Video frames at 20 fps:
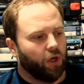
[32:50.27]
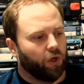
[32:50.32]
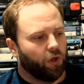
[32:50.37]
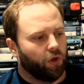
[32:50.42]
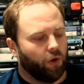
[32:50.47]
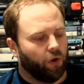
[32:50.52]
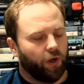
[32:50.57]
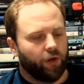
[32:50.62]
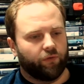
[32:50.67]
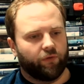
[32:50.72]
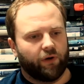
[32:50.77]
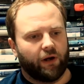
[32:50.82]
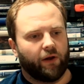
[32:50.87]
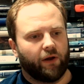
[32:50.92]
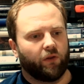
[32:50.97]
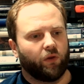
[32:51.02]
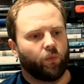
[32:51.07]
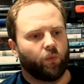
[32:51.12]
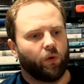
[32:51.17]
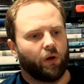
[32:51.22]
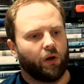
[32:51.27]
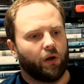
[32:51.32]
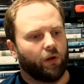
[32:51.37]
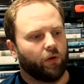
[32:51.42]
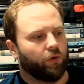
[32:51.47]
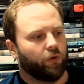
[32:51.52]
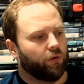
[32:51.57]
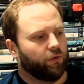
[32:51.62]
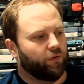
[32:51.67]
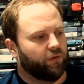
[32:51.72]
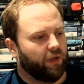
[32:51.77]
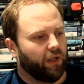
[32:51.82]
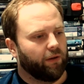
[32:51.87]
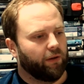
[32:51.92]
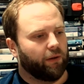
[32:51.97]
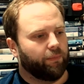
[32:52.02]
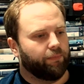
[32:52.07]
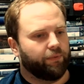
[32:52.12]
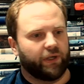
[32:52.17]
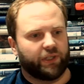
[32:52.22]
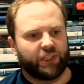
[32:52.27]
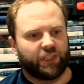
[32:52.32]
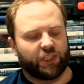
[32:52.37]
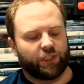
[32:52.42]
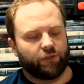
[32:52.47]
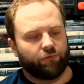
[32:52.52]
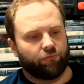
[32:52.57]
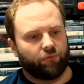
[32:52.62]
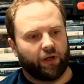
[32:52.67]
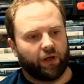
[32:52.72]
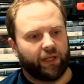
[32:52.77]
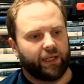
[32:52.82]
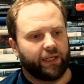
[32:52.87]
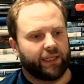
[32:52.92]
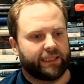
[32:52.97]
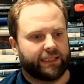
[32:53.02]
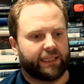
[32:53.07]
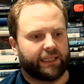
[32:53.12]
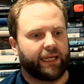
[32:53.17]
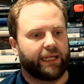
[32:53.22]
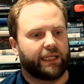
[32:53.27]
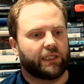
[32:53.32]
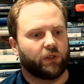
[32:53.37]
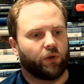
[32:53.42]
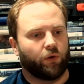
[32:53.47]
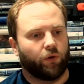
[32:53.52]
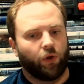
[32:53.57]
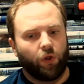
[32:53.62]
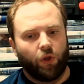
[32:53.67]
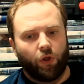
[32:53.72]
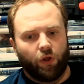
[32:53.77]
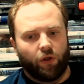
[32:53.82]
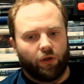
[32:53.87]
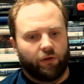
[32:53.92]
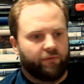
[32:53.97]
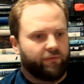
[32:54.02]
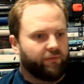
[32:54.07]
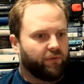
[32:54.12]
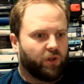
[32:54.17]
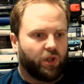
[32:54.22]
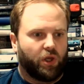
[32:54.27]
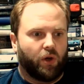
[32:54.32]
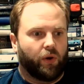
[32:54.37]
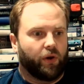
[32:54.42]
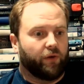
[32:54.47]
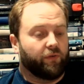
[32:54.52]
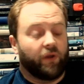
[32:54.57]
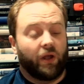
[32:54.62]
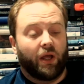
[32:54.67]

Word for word: going around the world, or dealing with the pressures of running the state, or going.